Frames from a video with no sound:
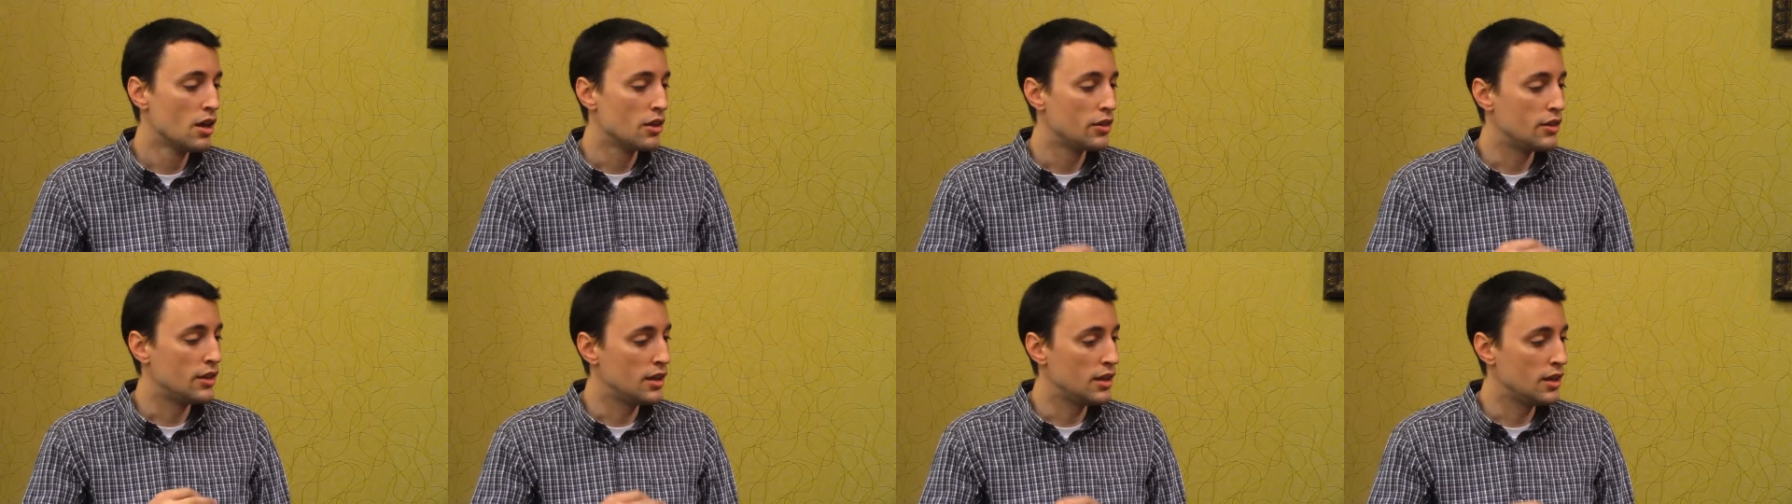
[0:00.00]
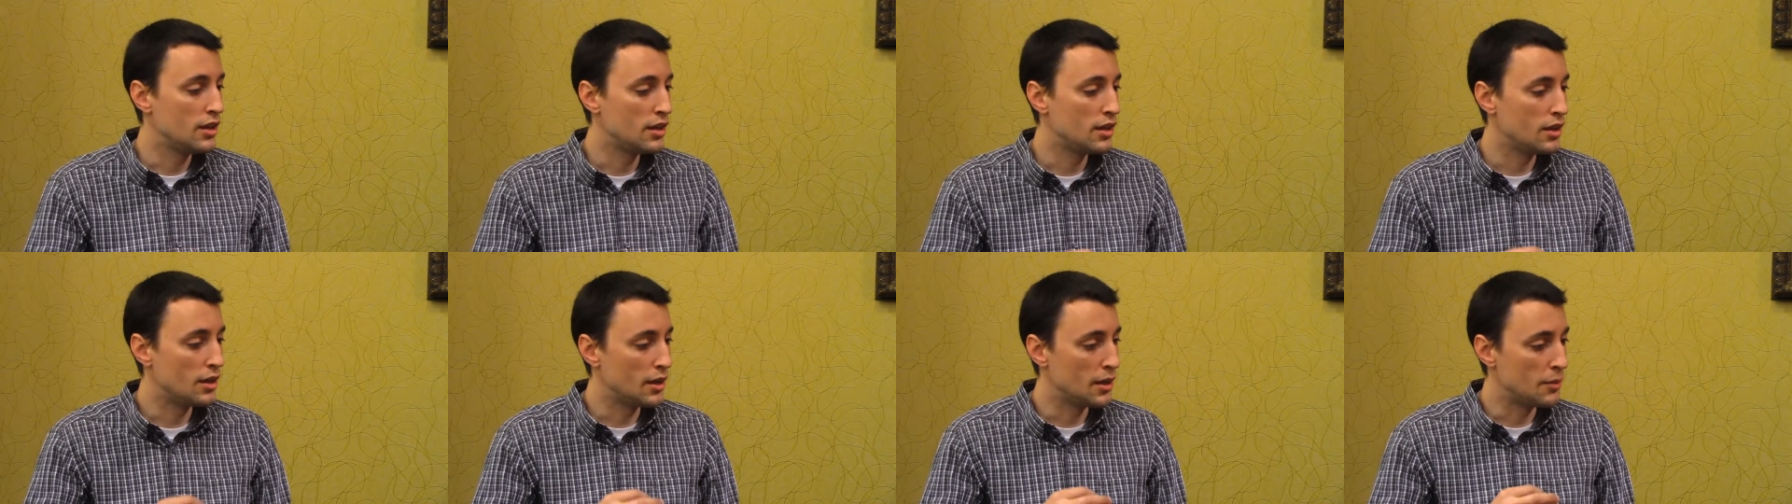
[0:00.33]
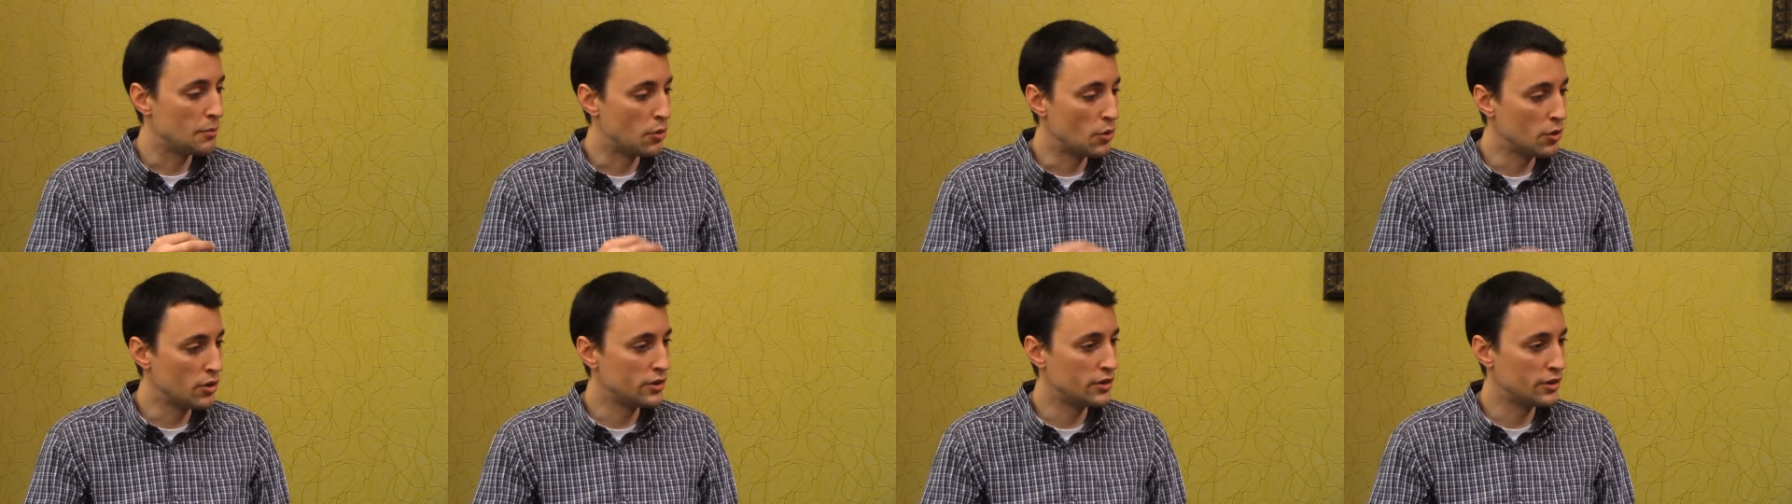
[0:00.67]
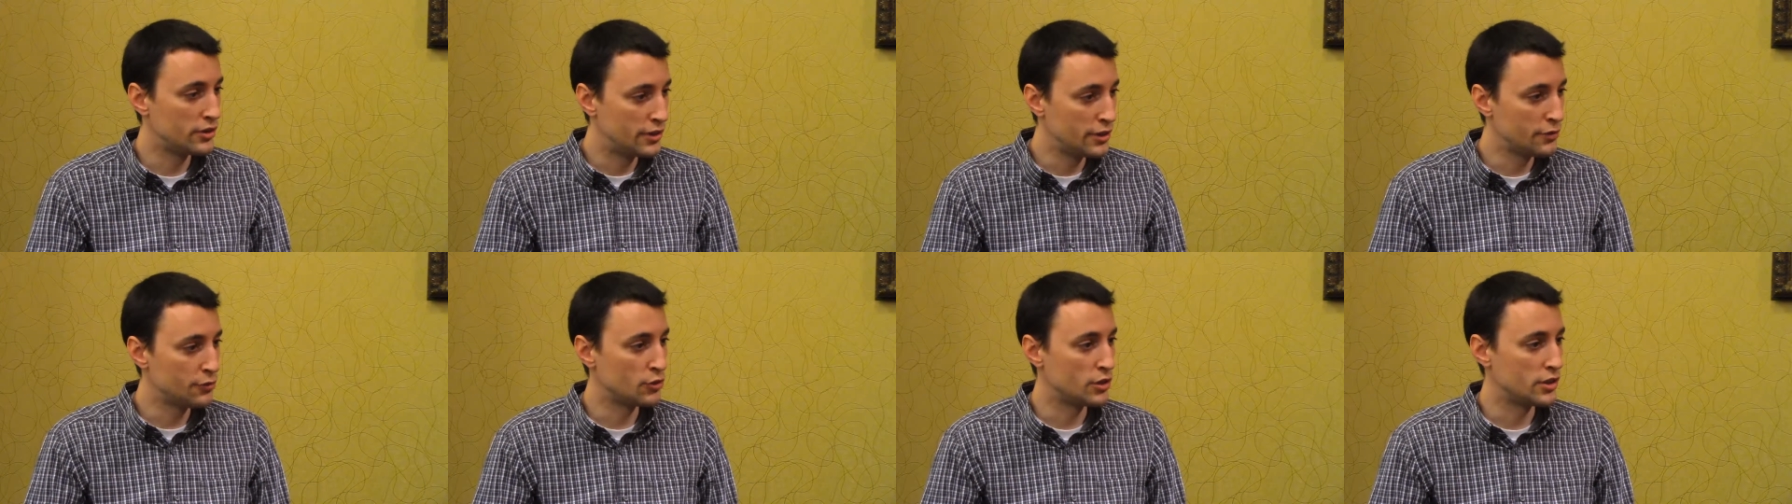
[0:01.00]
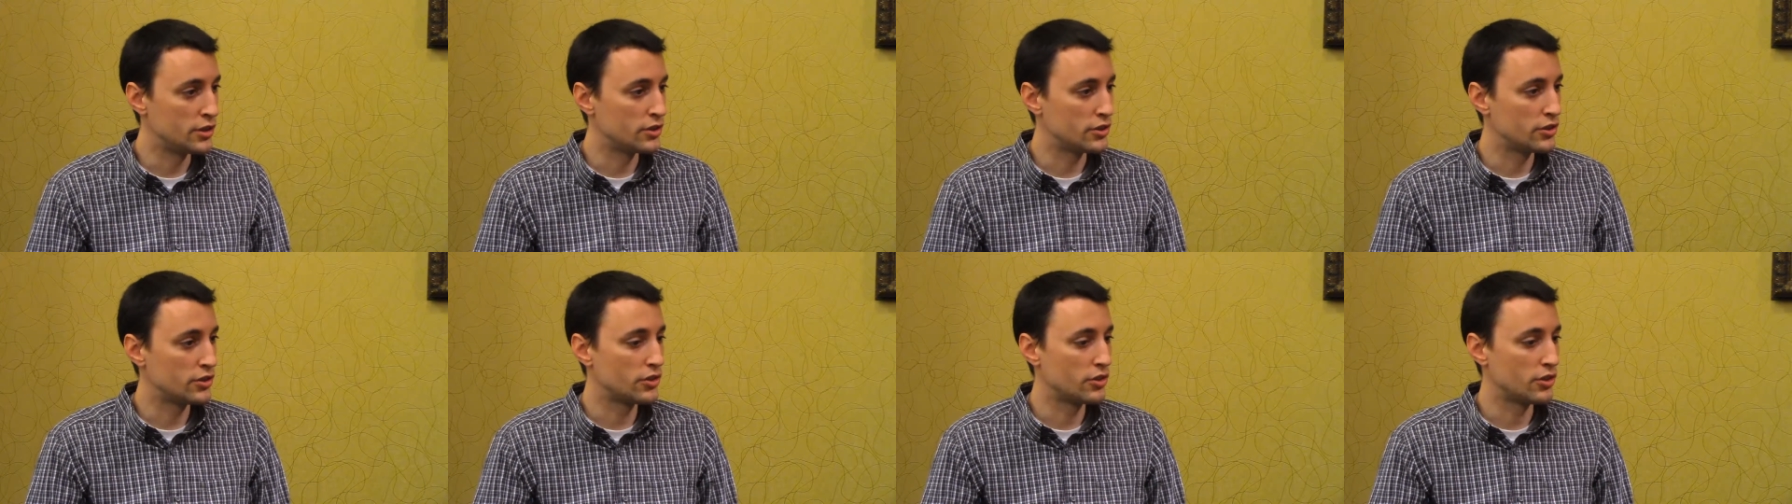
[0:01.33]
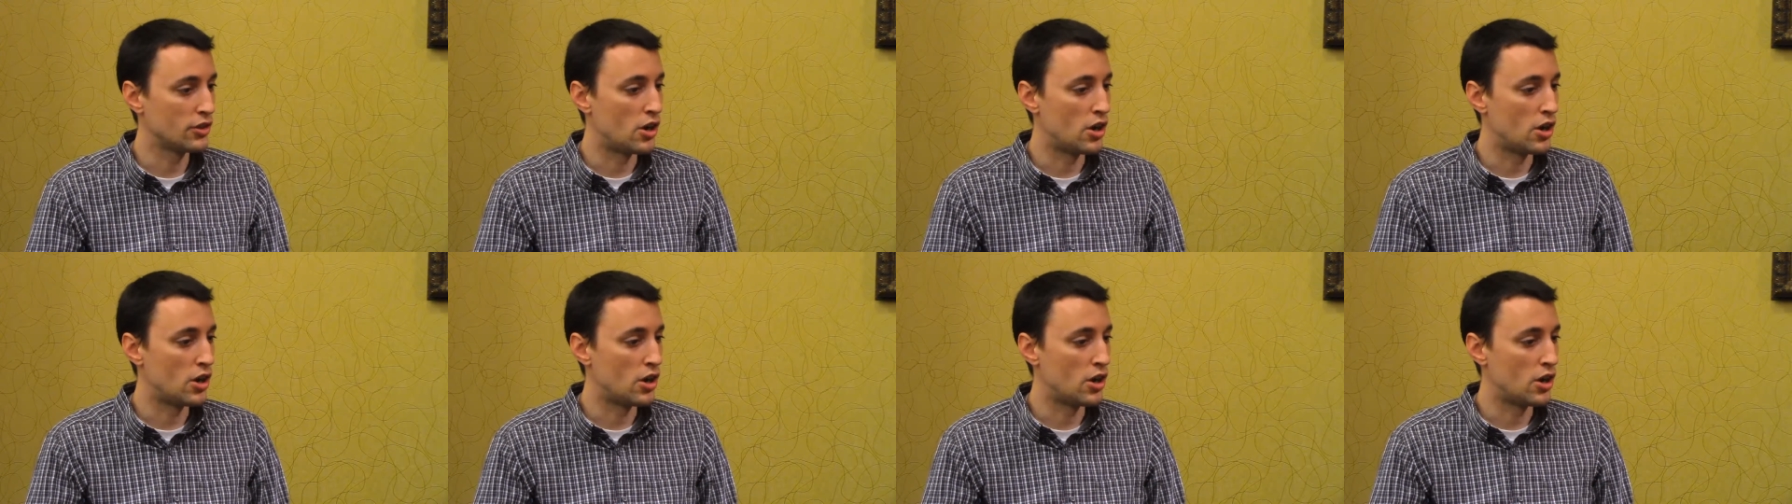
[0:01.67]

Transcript: The important difference